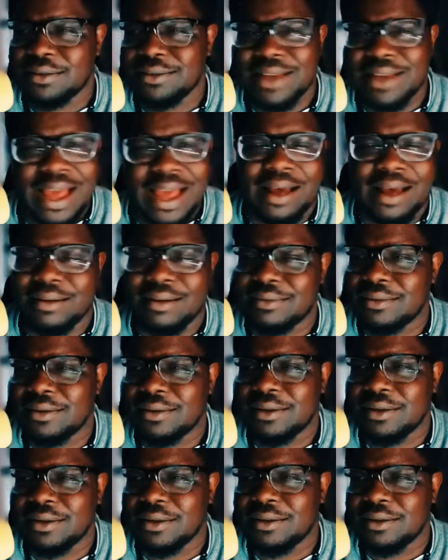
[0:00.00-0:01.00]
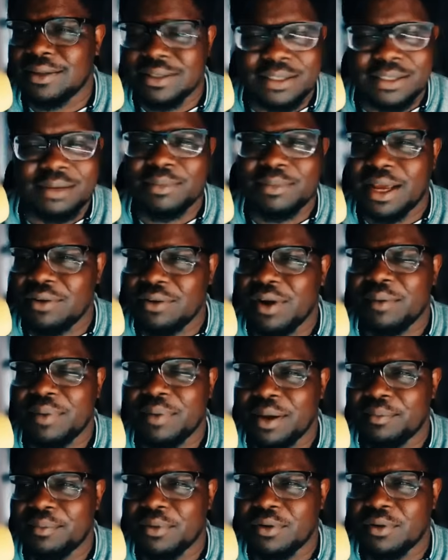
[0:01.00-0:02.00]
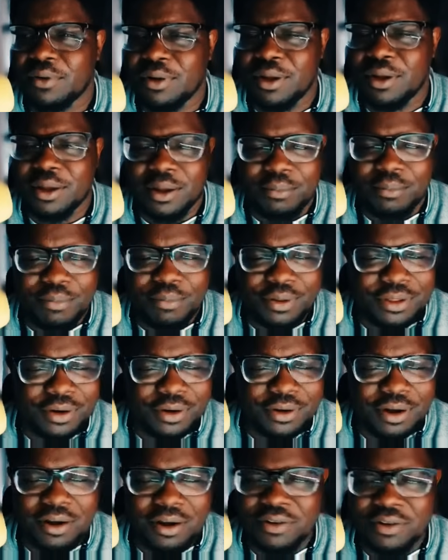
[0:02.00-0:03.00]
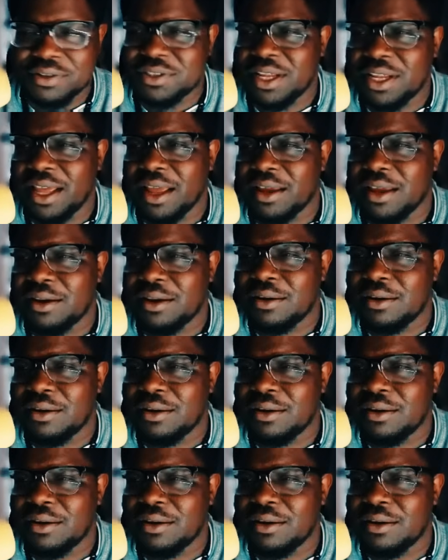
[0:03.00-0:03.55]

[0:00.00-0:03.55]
Yeah, they seem like great people, but their daughter's dead.